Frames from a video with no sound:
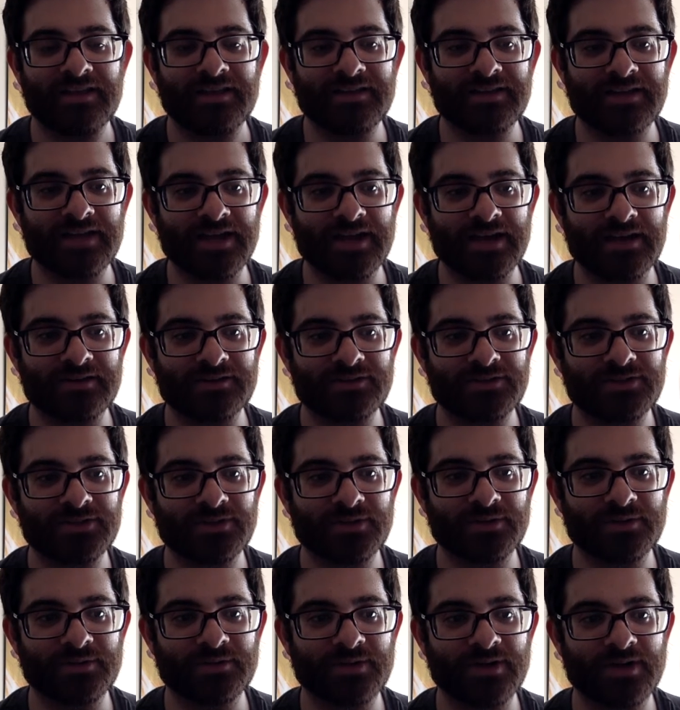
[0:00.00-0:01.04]
yeah,
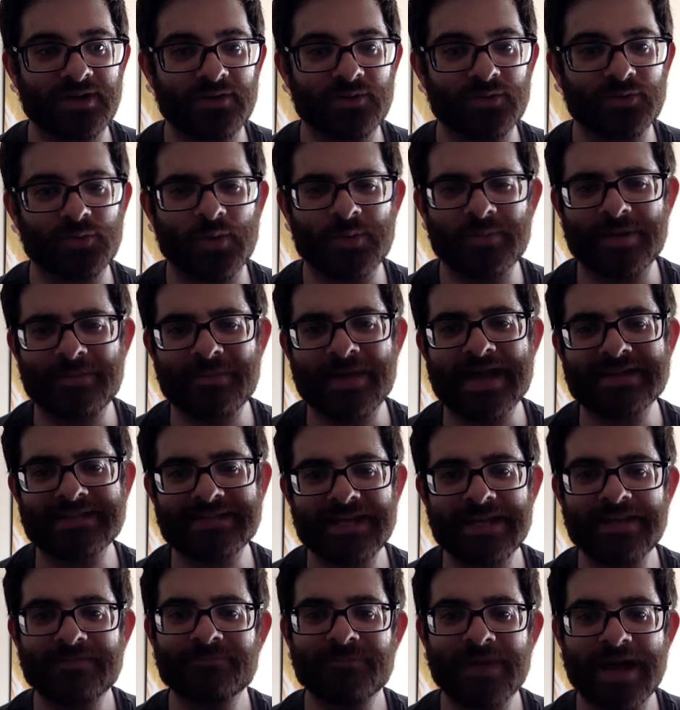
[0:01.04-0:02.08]
so it was won by Matt
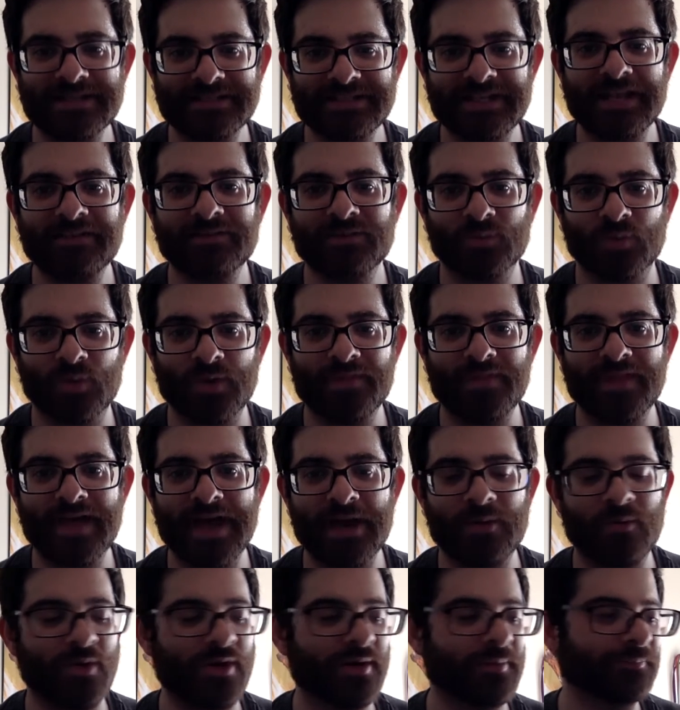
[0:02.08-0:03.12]
Taven. Matt Taven won
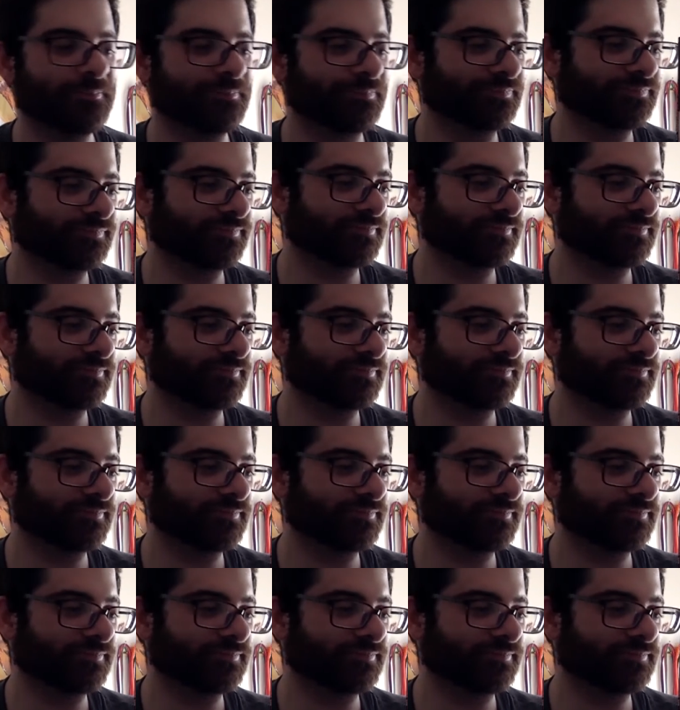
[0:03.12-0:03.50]
that one.